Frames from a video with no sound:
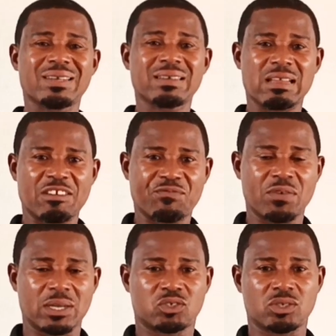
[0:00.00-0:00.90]

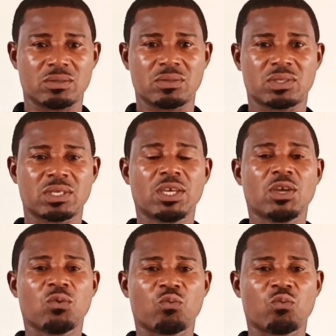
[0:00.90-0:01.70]
unlike fractions